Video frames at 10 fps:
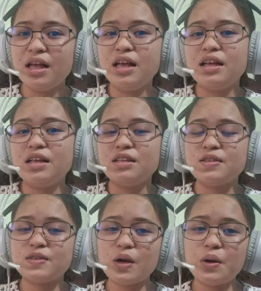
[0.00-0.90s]

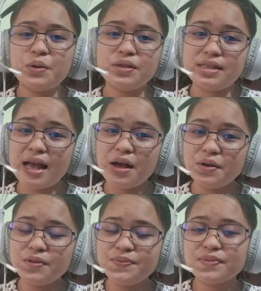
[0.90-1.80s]
So now,
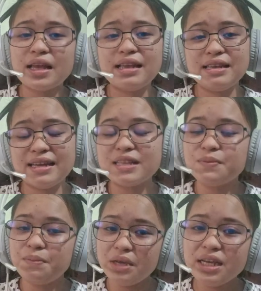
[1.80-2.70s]
let
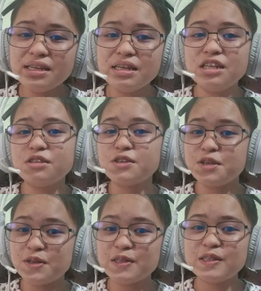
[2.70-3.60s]
me introduce
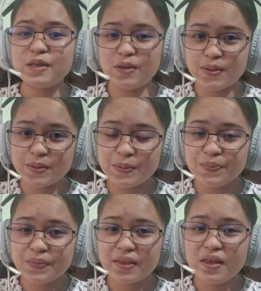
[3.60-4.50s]
to you
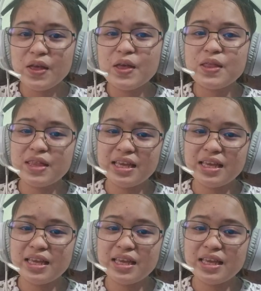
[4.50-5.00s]
the